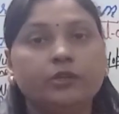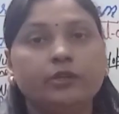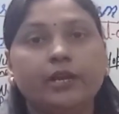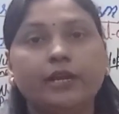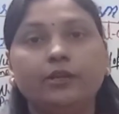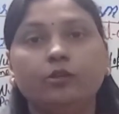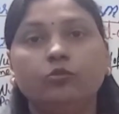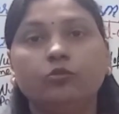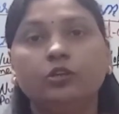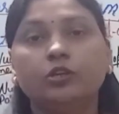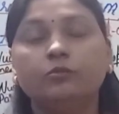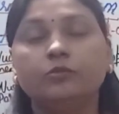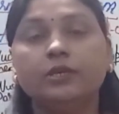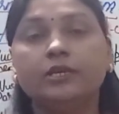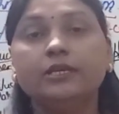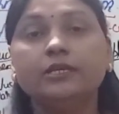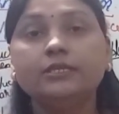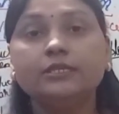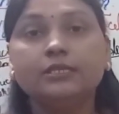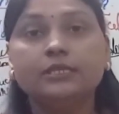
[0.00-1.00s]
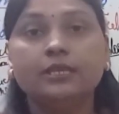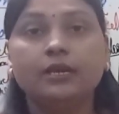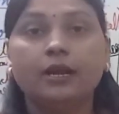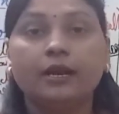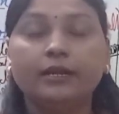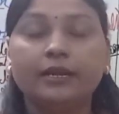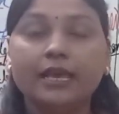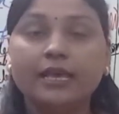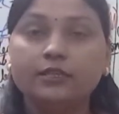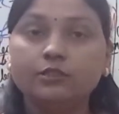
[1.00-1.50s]
reticulum is
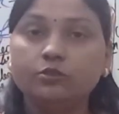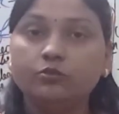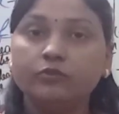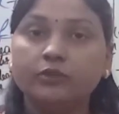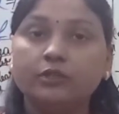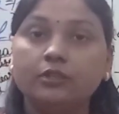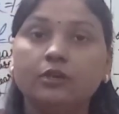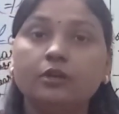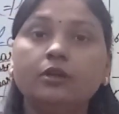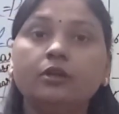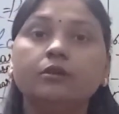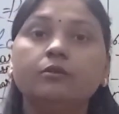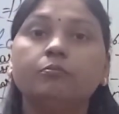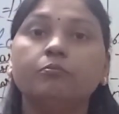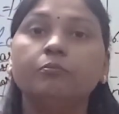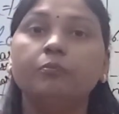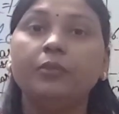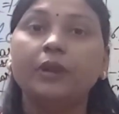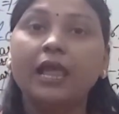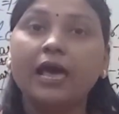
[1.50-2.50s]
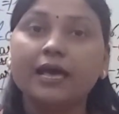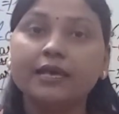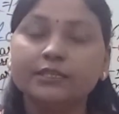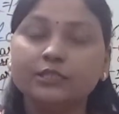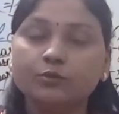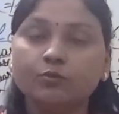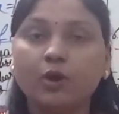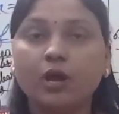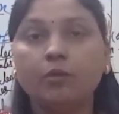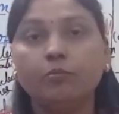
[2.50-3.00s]
attached with the
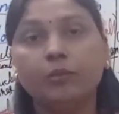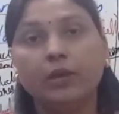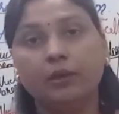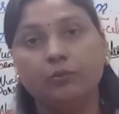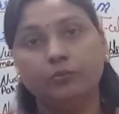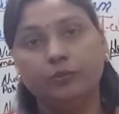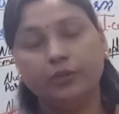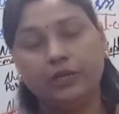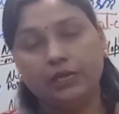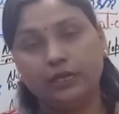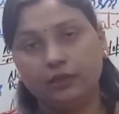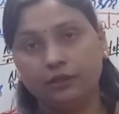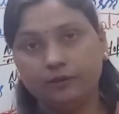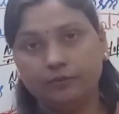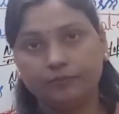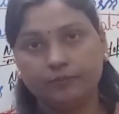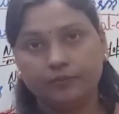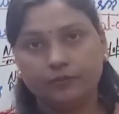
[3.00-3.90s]
plasma membrane.